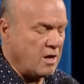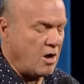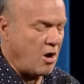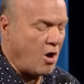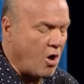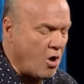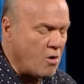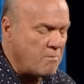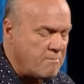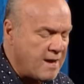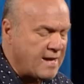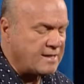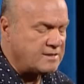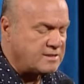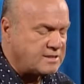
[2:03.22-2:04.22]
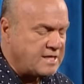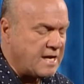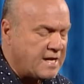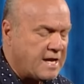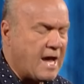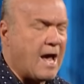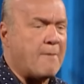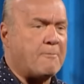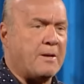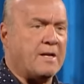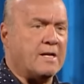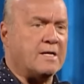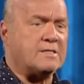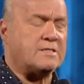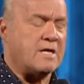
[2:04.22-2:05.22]
all men seek
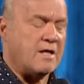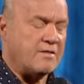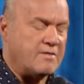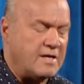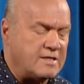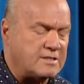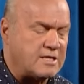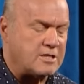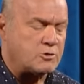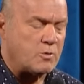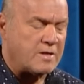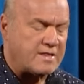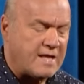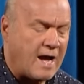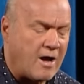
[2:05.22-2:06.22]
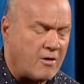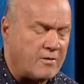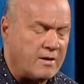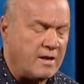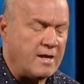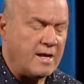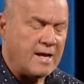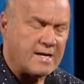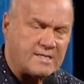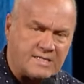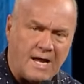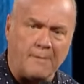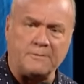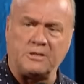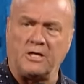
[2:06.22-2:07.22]
happiness. This is without
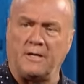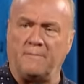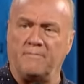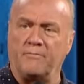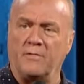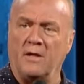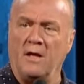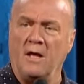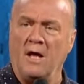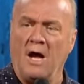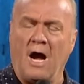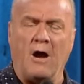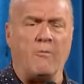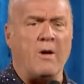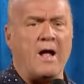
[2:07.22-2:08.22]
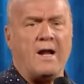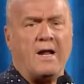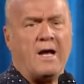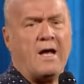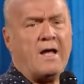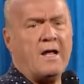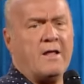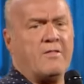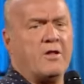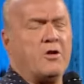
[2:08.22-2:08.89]
exception. I read in the